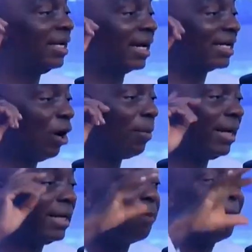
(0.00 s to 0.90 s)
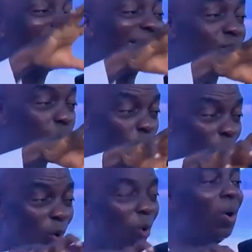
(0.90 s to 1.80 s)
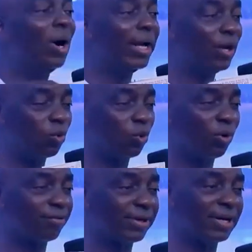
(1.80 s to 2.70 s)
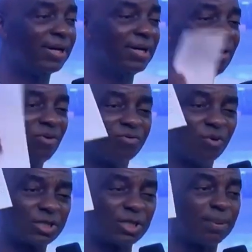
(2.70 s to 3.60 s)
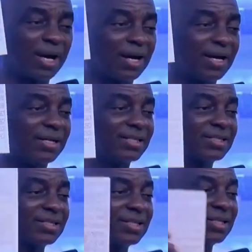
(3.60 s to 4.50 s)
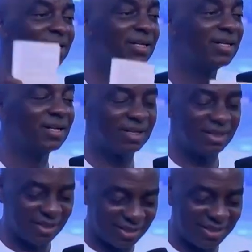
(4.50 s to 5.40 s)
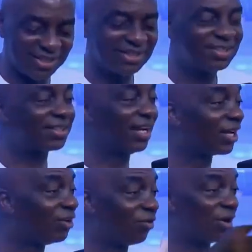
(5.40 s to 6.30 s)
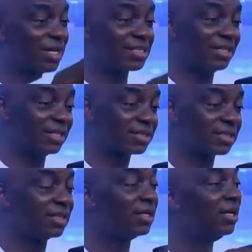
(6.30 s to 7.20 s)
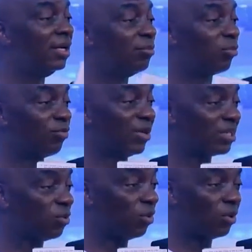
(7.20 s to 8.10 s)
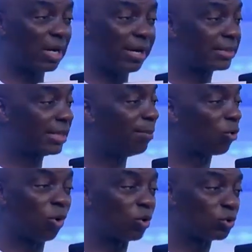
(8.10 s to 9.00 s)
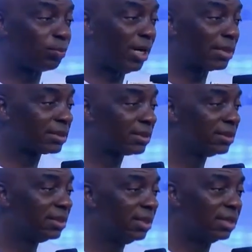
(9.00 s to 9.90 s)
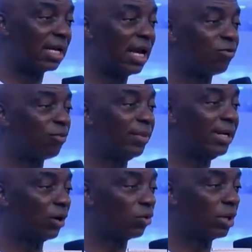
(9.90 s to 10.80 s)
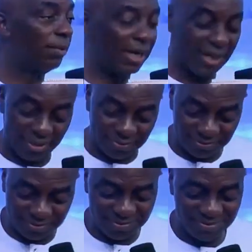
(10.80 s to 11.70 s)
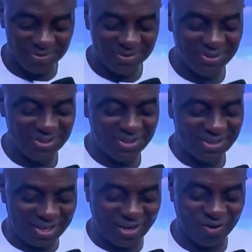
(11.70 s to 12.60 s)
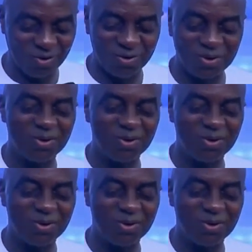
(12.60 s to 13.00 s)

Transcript: that thou by them mightest war a good warfare. 40 prayer lines there, thank you for last year's uh, prophetic word, how it came raw to pass in the life of many, including my life. Now,